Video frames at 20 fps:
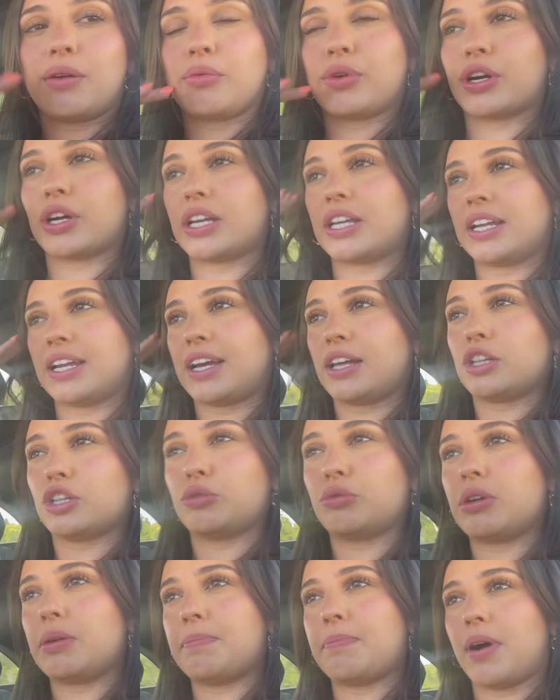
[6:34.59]
we're eating at
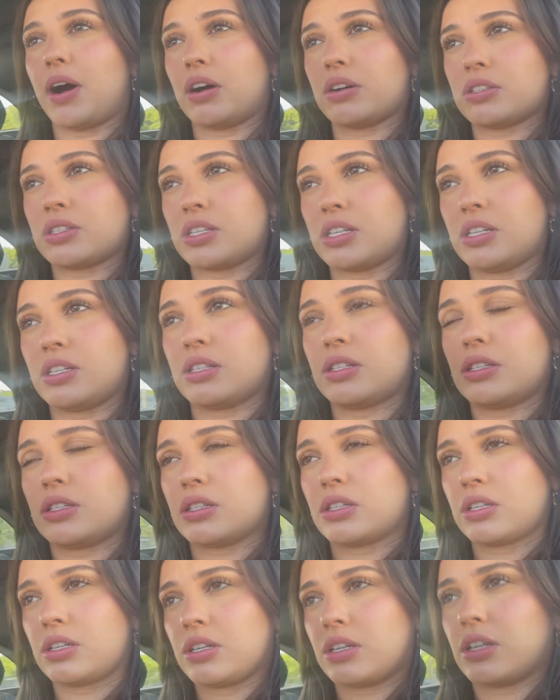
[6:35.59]
Louie Bossi's